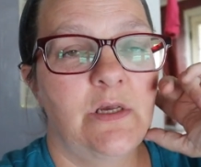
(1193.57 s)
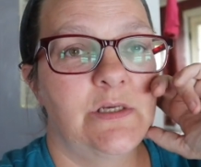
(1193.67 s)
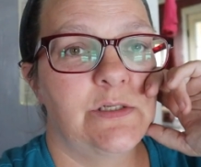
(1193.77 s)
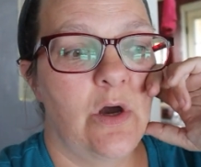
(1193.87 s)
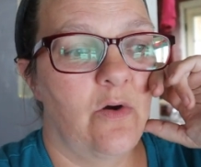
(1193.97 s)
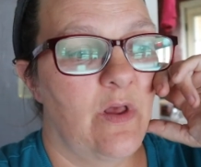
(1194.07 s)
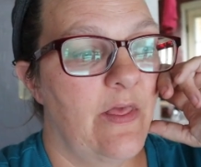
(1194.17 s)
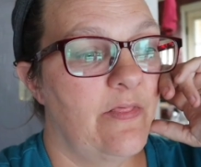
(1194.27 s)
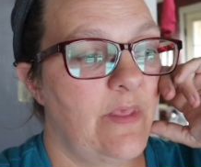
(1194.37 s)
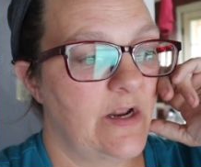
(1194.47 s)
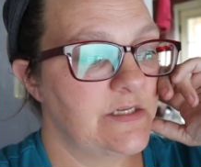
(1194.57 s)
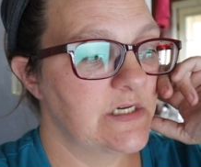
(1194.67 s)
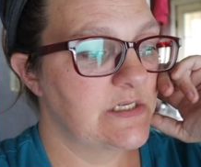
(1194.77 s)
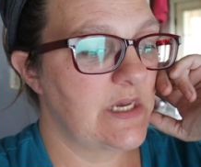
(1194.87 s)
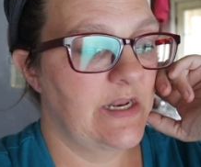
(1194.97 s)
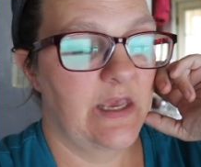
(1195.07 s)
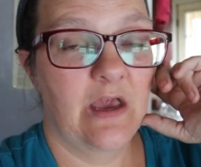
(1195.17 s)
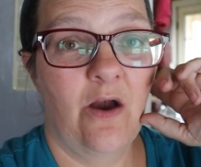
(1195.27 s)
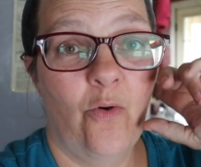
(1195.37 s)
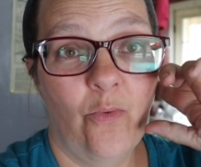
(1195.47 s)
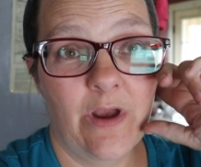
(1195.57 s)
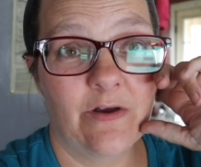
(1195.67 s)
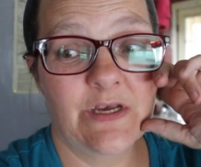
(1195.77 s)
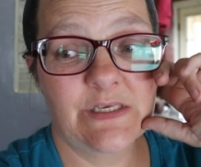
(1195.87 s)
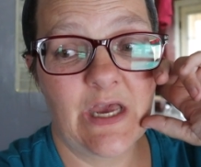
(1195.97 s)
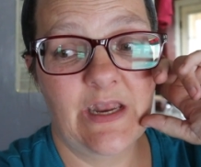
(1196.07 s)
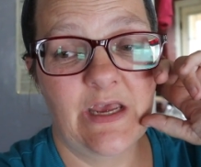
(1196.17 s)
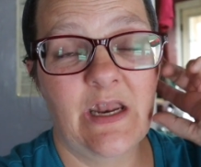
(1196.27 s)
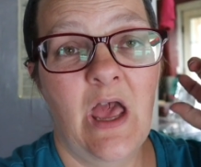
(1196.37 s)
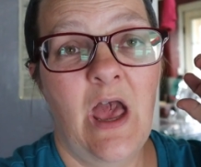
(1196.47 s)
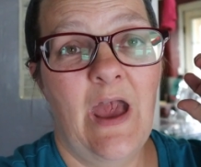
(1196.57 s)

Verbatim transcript: So that is exciting. We are excited,